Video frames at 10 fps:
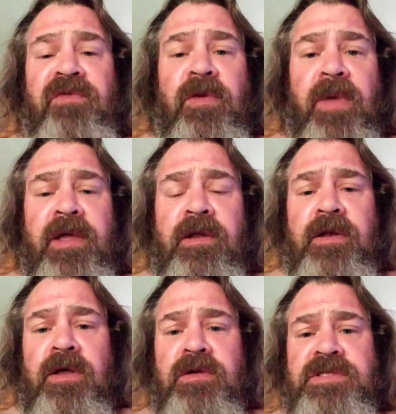if you make it
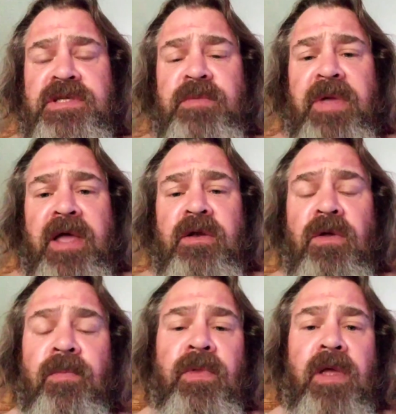an LCD
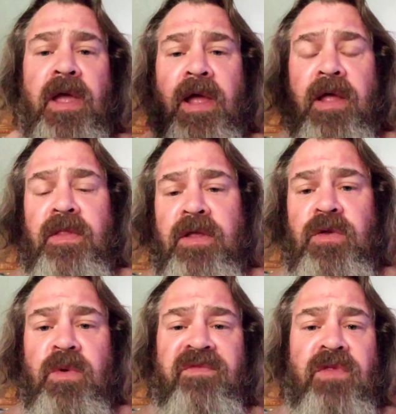panel and then
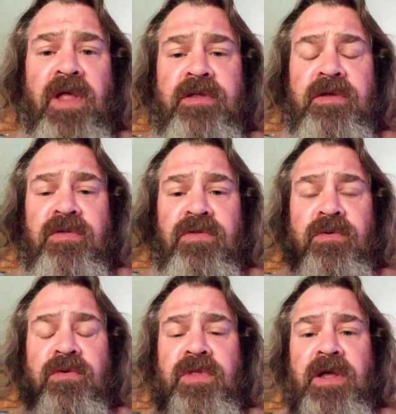you reflect
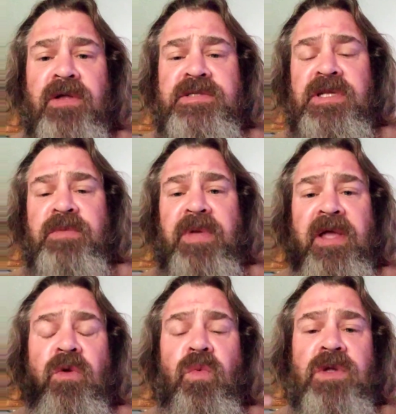through the LCD
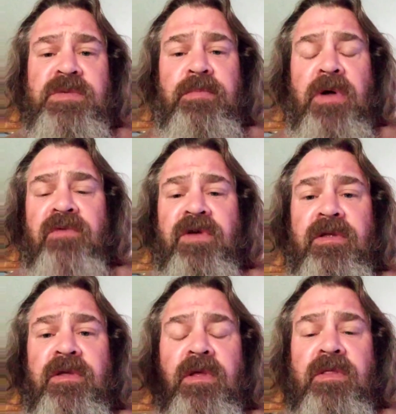panel what's above
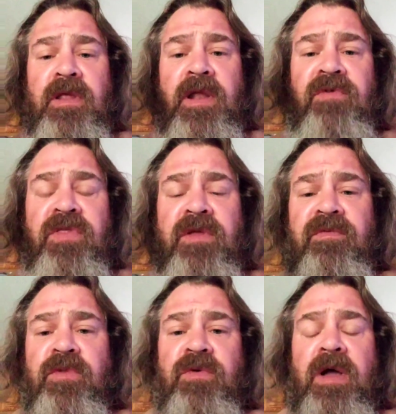it, then everything
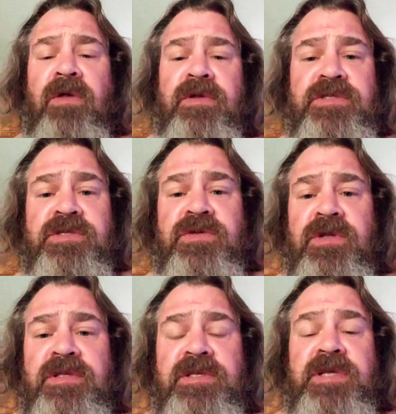from the ground is just going
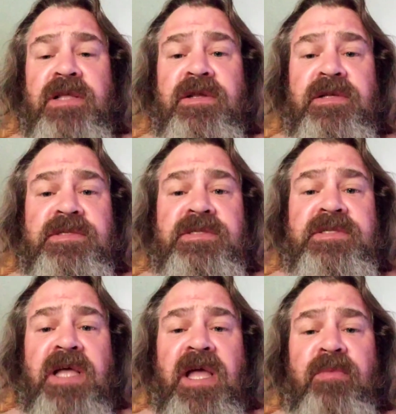to detect it as the
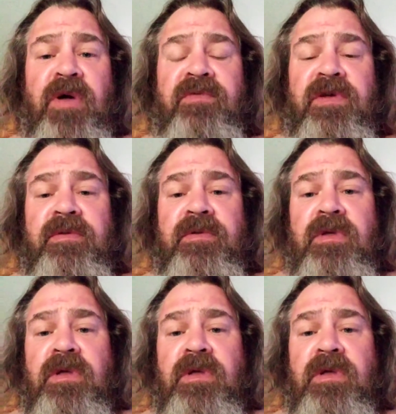sky above it.